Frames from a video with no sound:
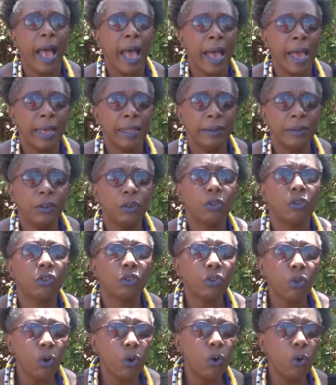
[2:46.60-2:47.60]
And
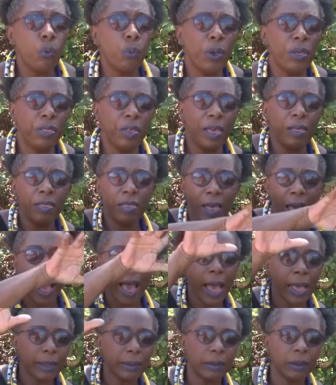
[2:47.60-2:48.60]
so within
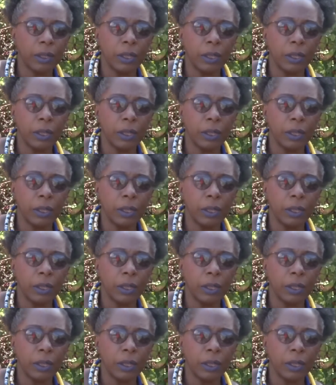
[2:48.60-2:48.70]
that,